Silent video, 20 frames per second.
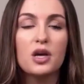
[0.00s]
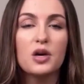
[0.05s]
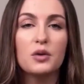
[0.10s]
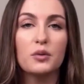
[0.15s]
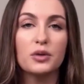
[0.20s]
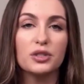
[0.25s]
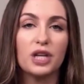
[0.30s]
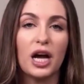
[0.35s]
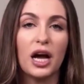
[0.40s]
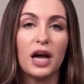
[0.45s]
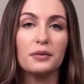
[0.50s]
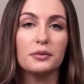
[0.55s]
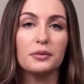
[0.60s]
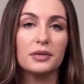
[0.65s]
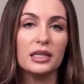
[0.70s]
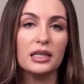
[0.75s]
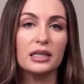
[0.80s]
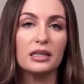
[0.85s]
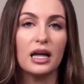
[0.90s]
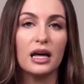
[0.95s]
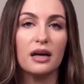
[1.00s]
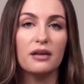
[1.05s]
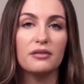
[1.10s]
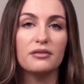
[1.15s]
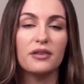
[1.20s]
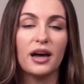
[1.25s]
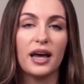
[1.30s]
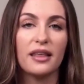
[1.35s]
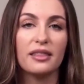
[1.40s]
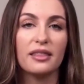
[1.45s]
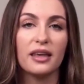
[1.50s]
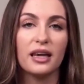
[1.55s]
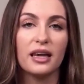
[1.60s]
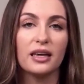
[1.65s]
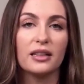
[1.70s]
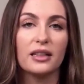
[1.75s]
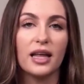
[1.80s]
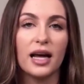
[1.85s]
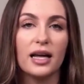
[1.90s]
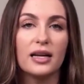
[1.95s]
which I really love. I
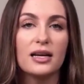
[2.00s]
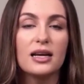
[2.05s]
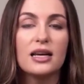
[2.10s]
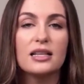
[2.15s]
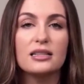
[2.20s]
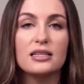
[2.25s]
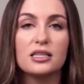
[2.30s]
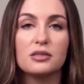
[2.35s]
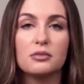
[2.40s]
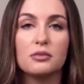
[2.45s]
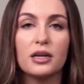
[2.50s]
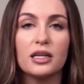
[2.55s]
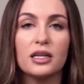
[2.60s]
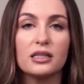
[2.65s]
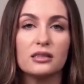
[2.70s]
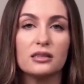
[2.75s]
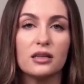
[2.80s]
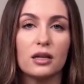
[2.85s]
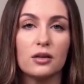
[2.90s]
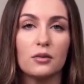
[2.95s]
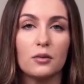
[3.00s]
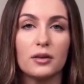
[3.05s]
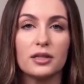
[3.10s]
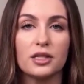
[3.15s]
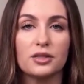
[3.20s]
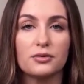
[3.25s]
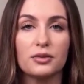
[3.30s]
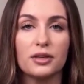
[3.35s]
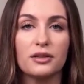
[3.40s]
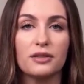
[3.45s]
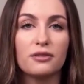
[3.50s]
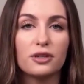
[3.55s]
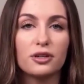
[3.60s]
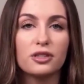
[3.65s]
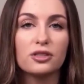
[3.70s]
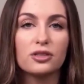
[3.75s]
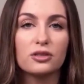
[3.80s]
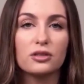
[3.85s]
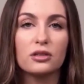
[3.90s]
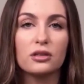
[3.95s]
think that this one is another one that's really
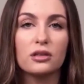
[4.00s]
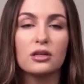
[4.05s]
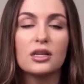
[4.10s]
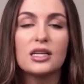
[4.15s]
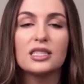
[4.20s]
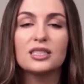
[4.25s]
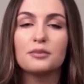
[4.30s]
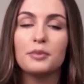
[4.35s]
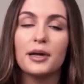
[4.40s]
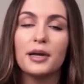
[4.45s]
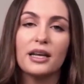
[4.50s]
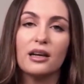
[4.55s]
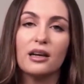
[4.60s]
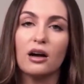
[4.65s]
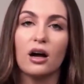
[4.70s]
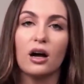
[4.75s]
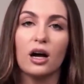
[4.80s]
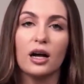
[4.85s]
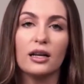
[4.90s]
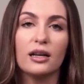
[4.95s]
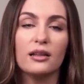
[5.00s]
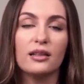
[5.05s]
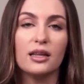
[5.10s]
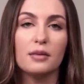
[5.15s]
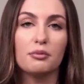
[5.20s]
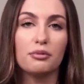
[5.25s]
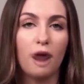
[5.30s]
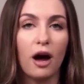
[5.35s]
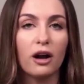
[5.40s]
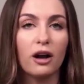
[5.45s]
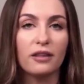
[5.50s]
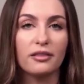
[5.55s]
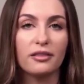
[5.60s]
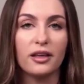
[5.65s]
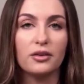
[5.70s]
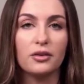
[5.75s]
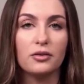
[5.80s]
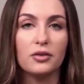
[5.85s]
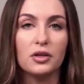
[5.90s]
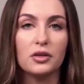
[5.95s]
versatile. Depending on the product that
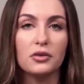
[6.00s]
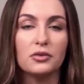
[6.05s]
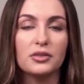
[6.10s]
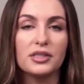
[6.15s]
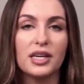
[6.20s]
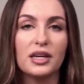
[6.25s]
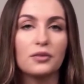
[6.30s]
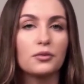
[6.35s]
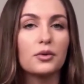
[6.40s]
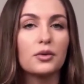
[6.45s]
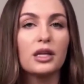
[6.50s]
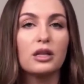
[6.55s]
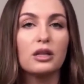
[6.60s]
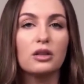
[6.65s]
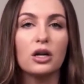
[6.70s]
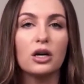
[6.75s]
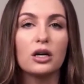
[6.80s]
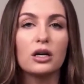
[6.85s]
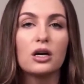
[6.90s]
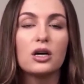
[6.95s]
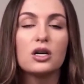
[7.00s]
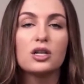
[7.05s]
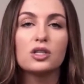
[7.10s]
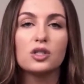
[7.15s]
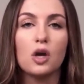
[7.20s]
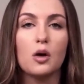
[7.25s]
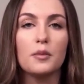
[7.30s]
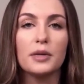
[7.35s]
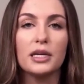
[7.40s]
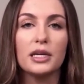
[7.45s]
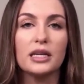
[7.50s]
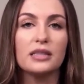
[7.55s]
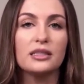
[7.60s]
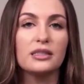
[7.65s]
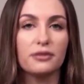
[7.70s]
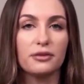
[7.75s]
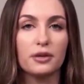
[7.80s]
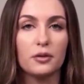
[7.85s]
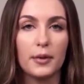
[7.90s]
you use, can really look so many different